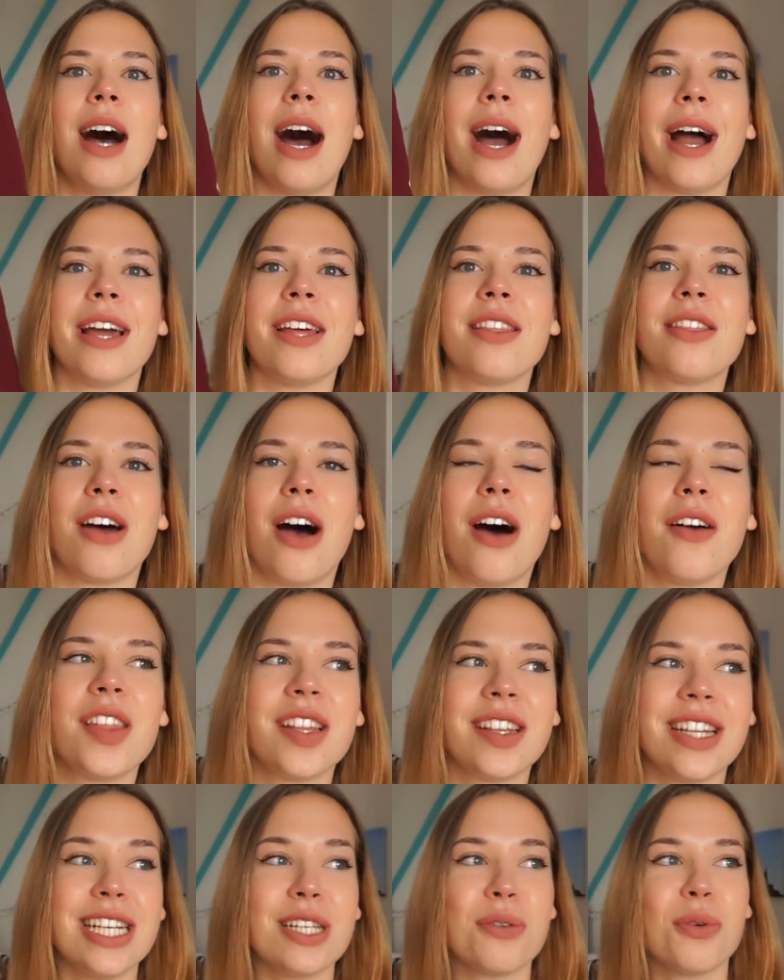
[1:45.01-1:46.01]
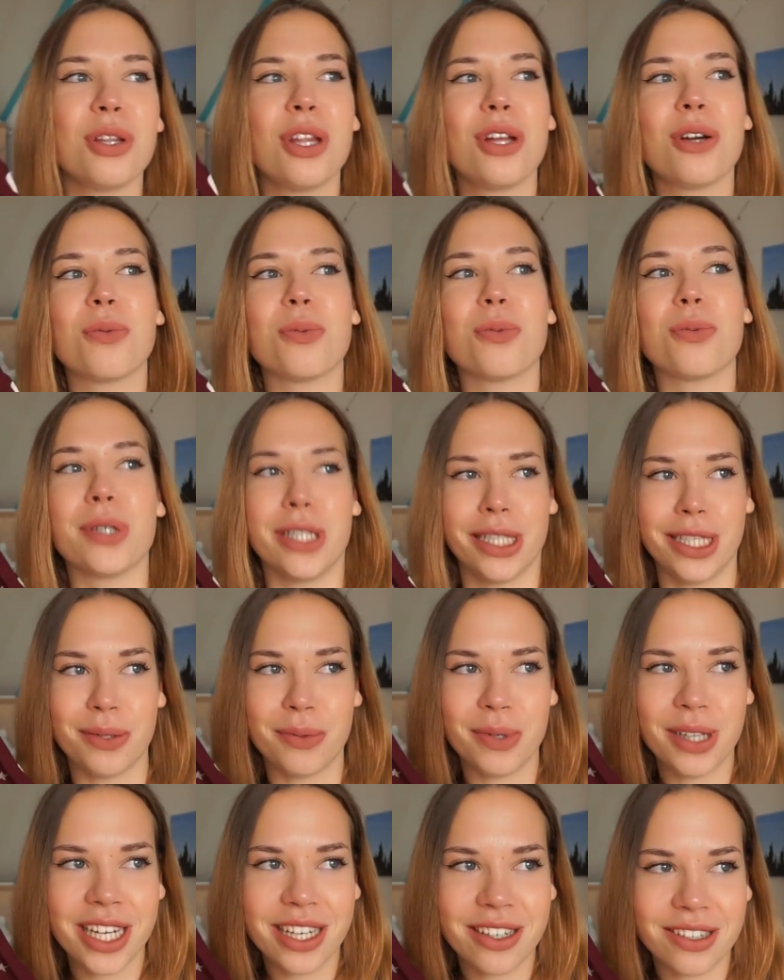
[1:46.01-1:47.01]
I thought that these would look
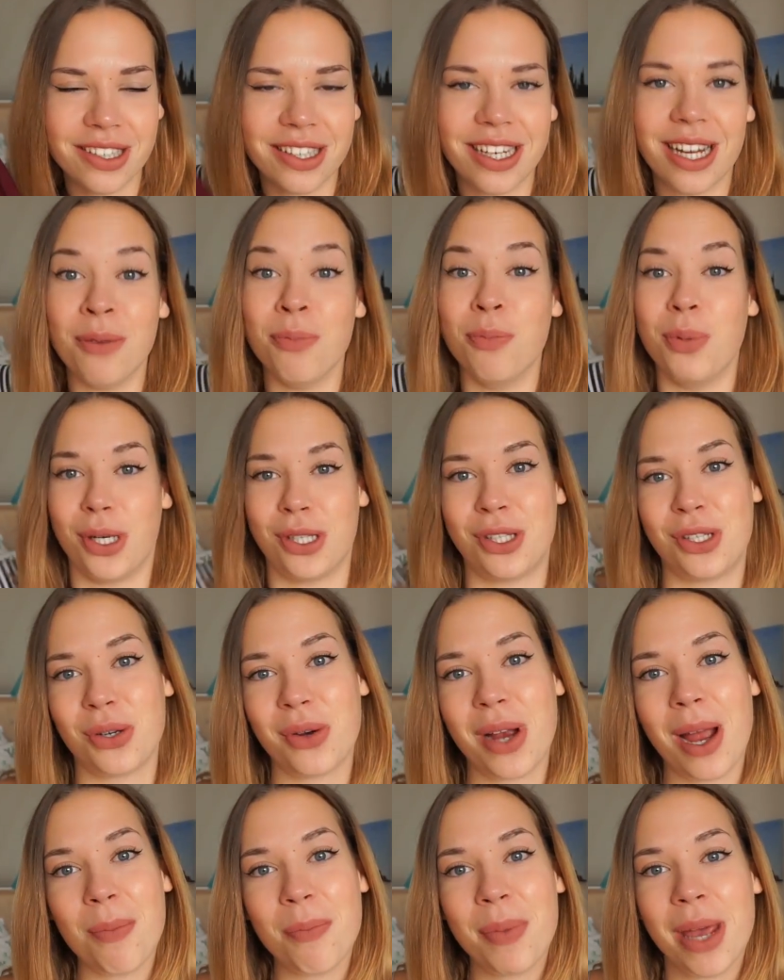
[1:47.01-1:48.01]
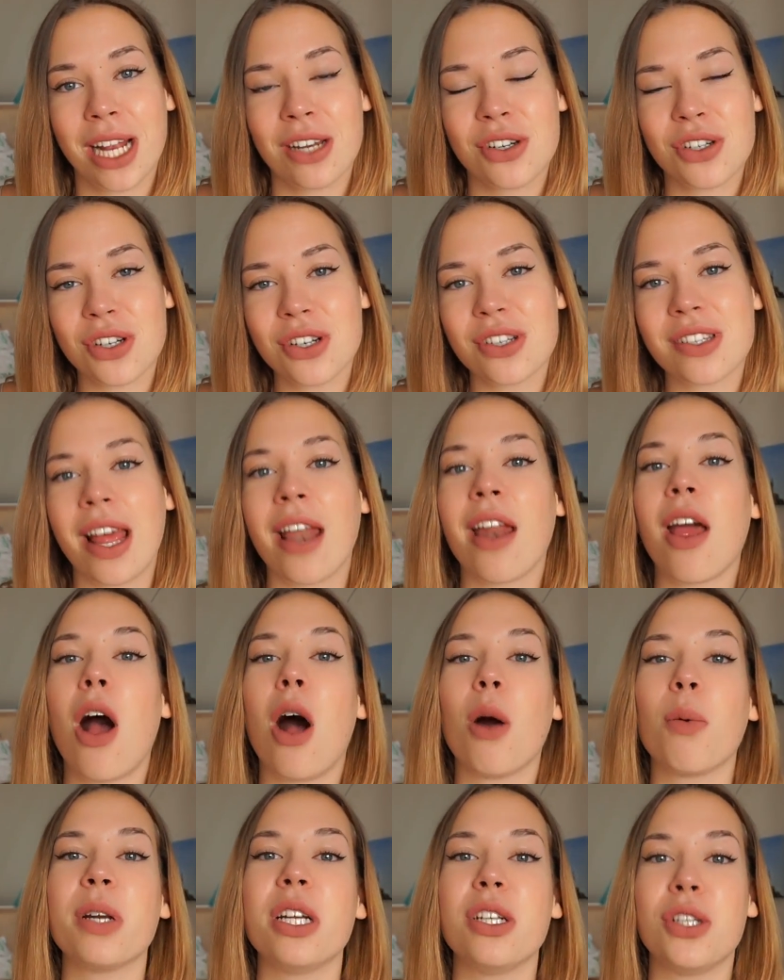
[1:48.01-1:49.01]
really good in Bookstagram pictures, and I
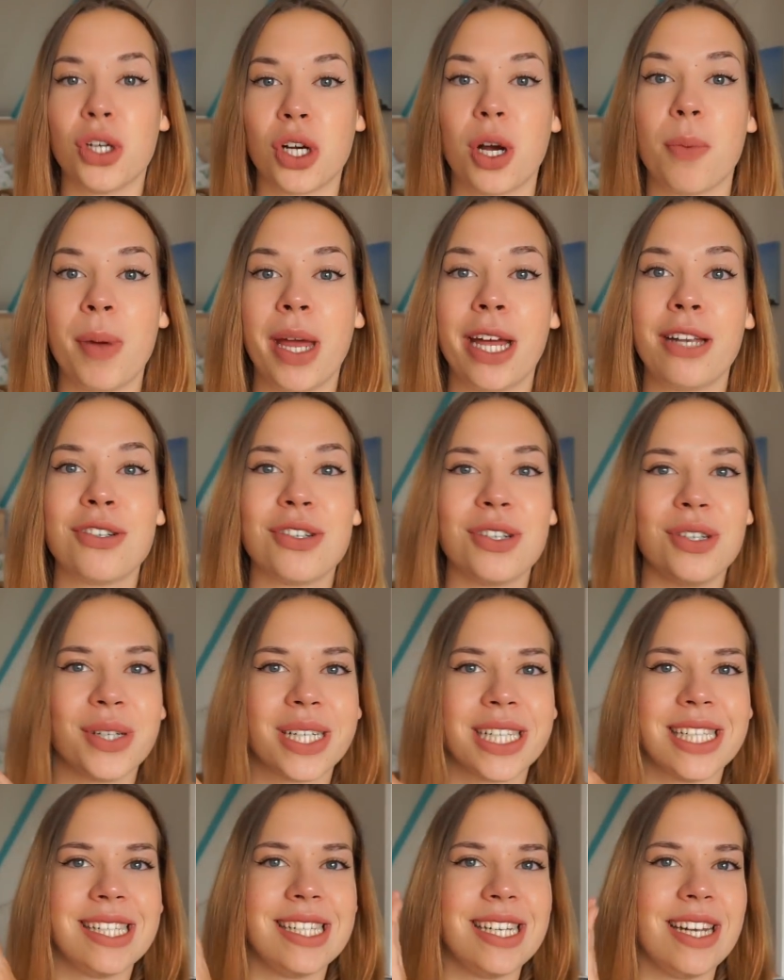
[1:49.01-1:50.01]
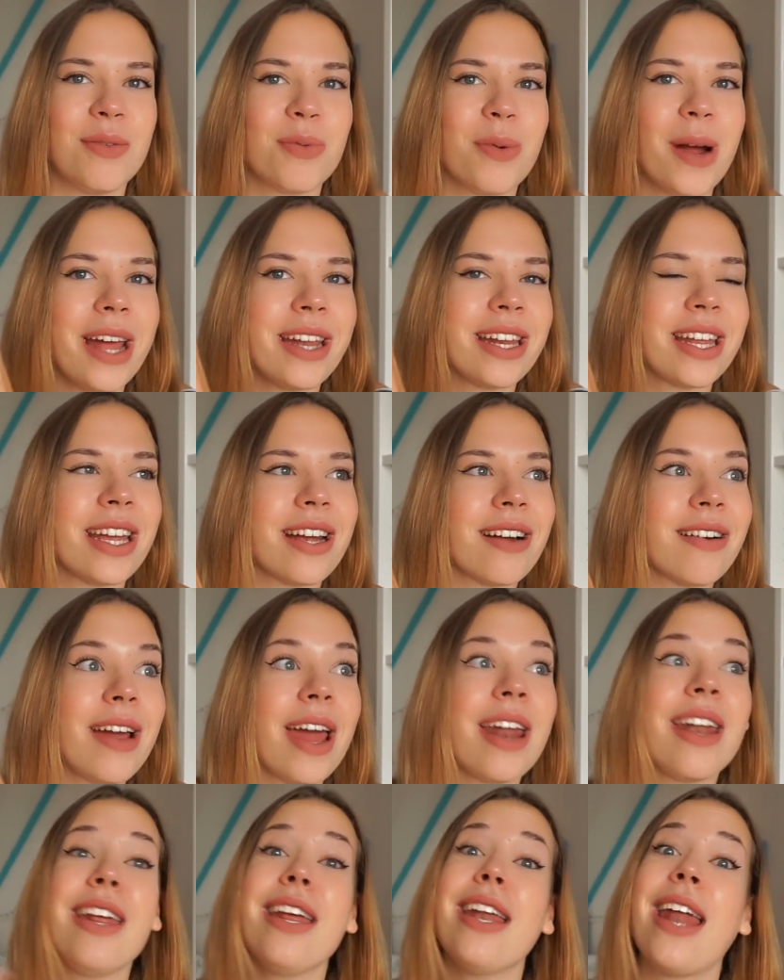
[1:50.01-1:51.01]
already took a picture, you can see it right here,
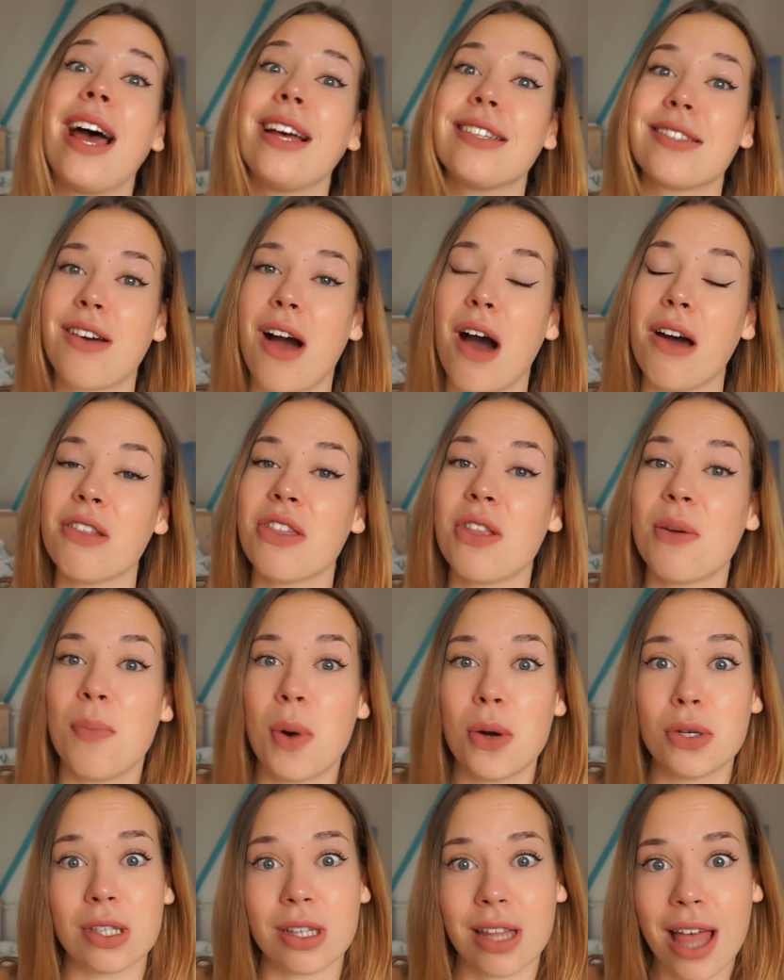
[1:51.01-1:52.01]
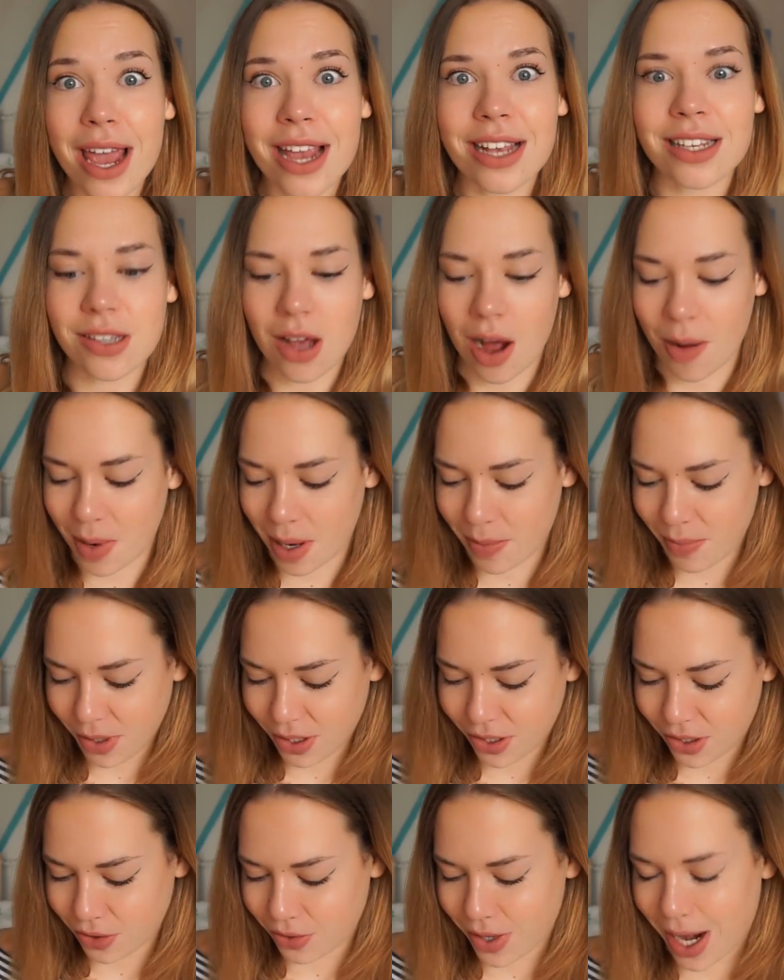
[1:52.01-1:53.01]
and it has gotten the most likes on my
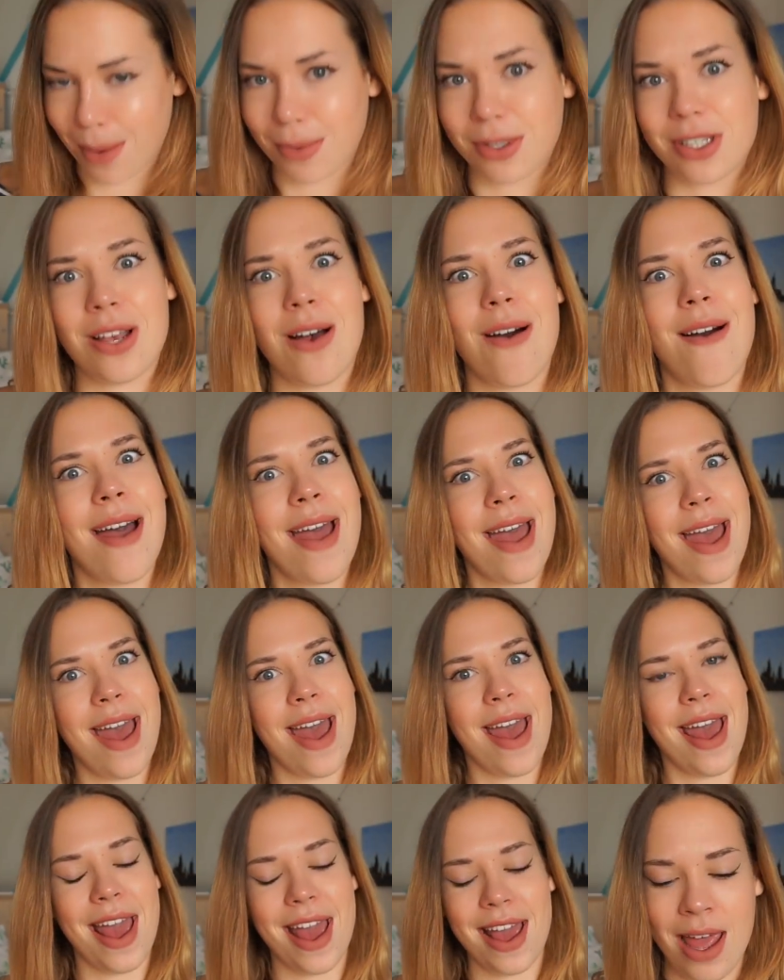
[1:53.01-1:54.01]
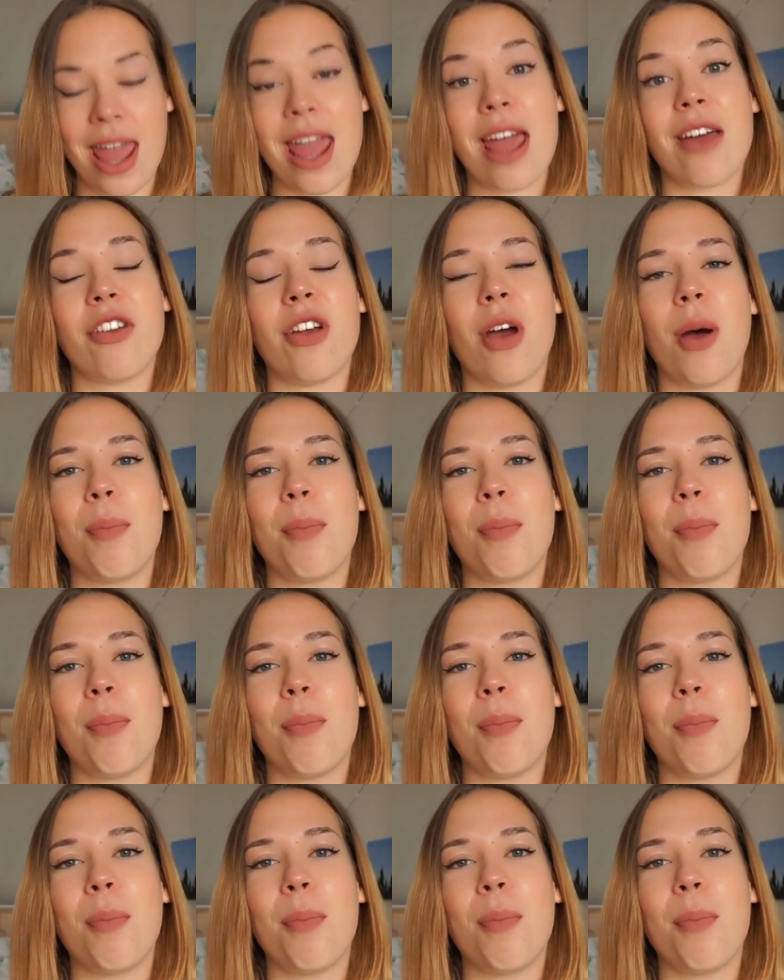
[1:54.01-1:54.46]
Bookstagram, so hey! And